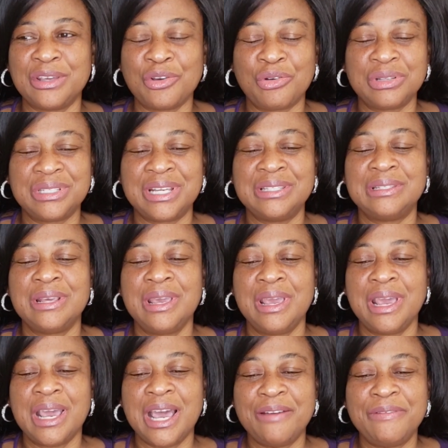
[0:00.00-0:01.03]
or just
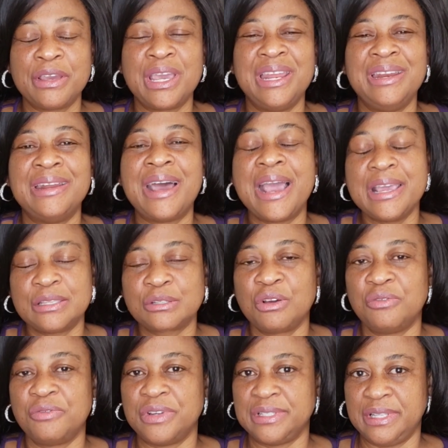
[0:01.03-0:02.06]
have a nice
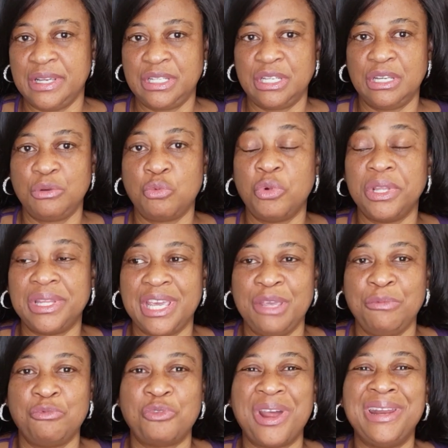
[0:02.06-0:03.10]
conversation with
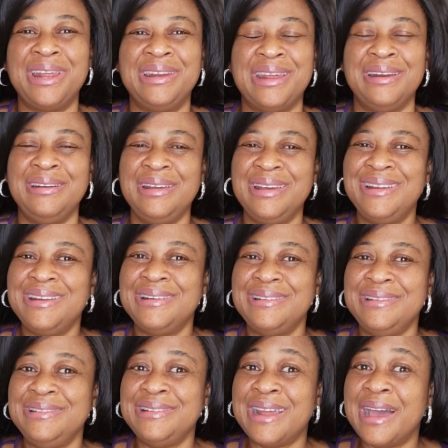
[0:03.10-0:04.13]
him rather than
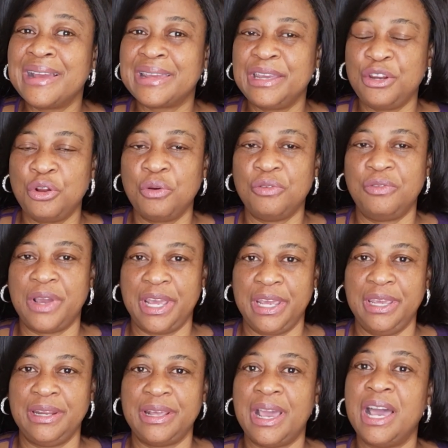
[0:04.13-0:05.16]
nagging over
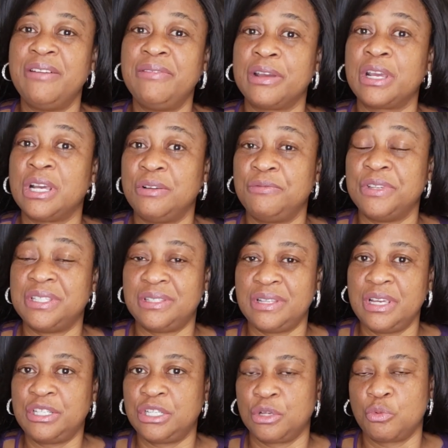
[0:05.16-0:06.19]
it. Have a
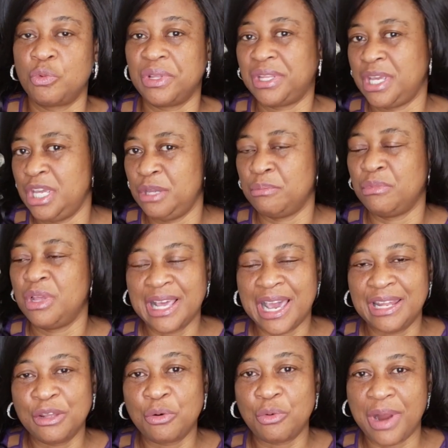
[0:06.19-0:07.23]
conversation with him
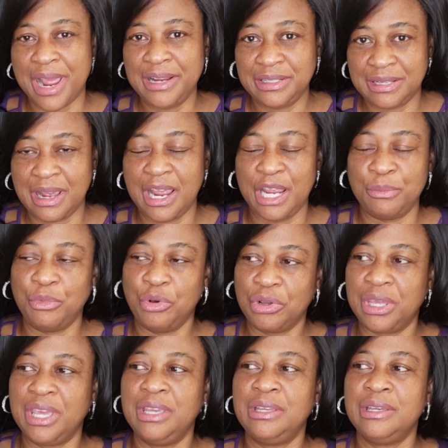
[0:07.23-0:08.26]
at the right time,
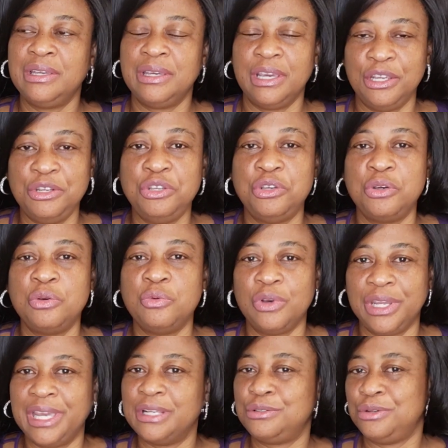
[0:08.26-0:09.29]
okay? And you
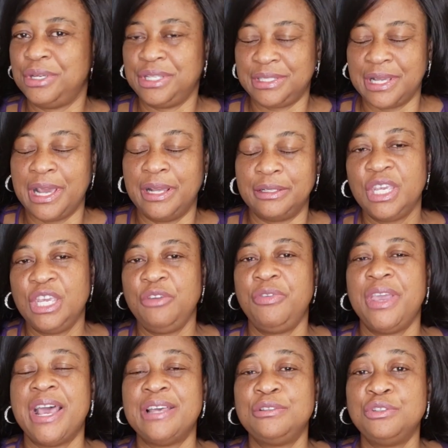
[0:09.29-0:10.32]
will get to his heart. If
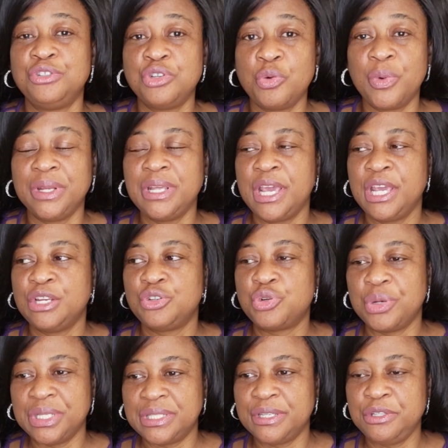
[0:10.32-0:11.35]
it has to do with
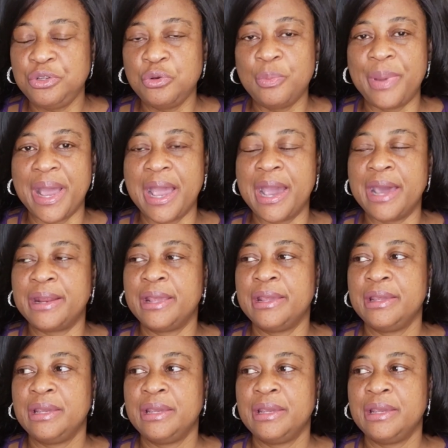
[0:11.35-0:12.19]
treating you bad,